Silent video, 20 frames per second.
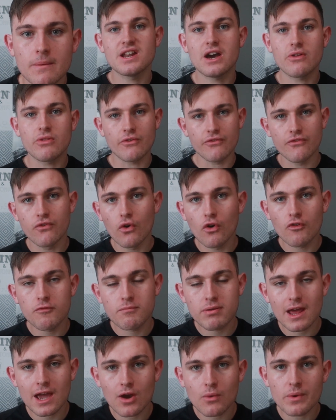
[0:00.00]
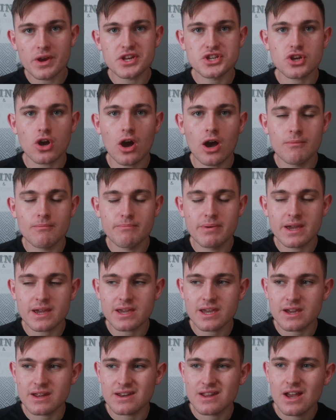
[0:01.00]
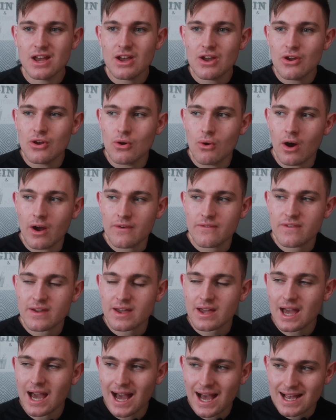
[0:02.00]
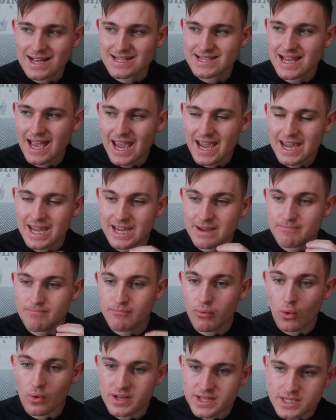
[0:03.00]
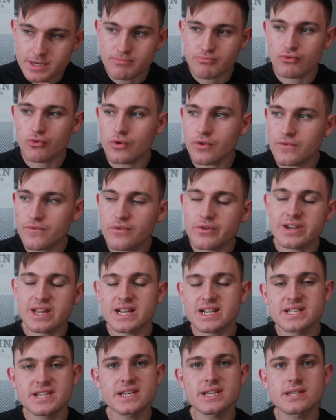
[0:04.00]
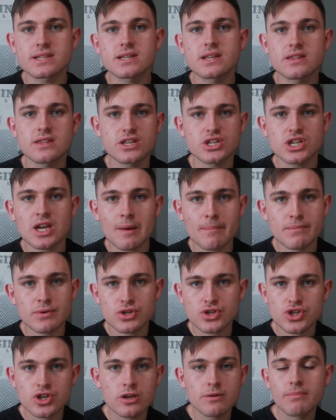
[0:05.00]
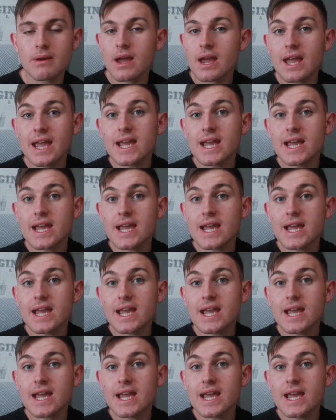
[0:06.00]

Now, the fourth player which I'm picking who I think has a point to prove for next season in the championship